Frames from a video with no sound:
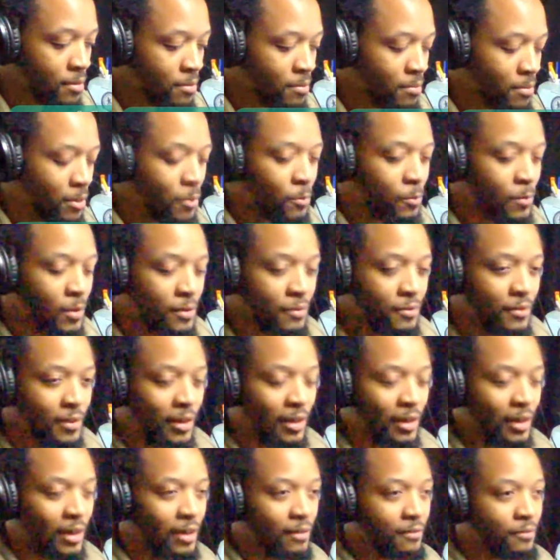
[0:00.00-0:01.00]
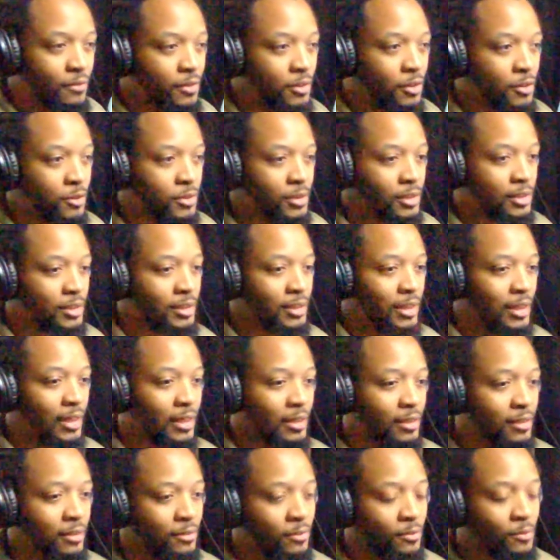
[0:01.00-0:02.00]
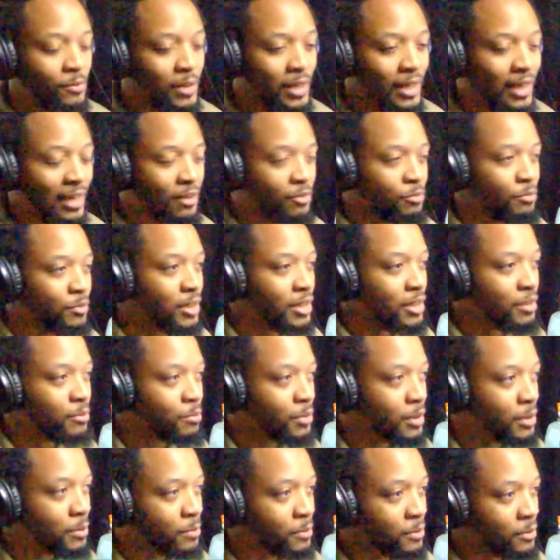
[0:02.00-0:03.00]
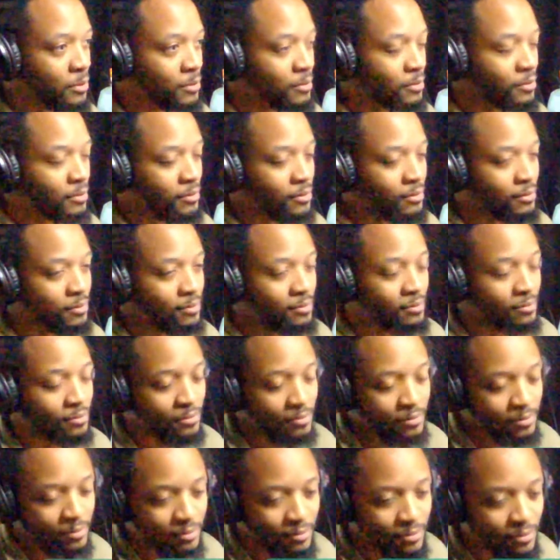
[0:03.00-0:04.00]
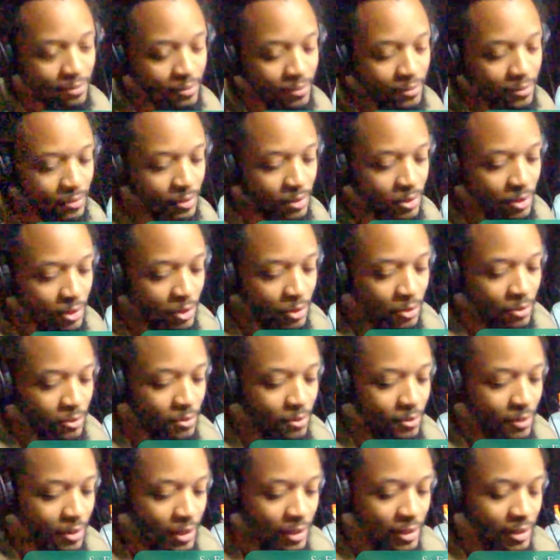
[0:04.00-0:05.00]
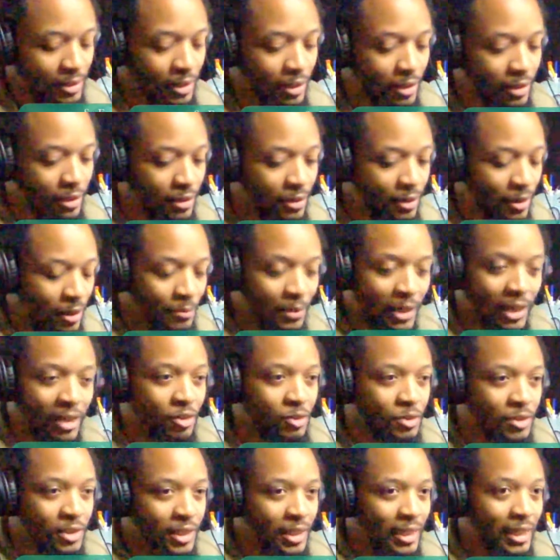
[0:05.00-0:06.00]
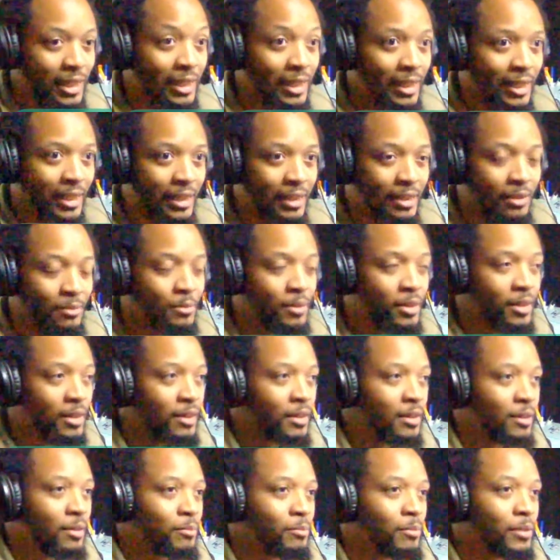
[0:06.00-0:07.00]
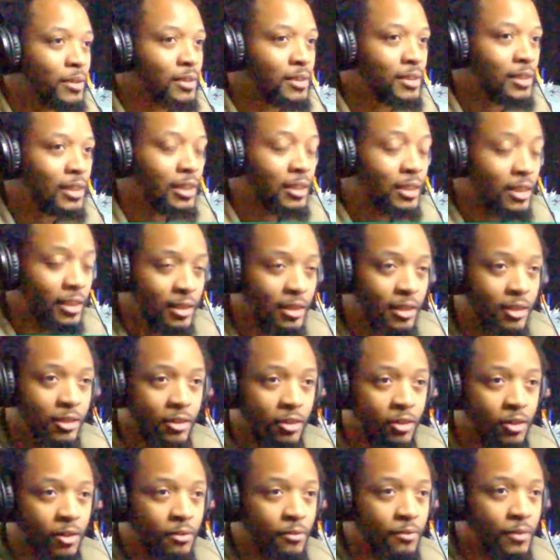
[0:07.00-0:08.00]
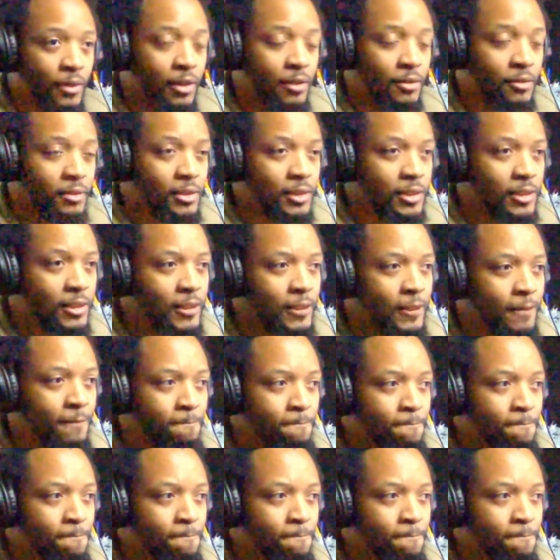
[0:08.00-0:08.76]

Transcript: But with that, I've noticed that we have many people, that say, I'm not going to say claim, but say that they are veterans.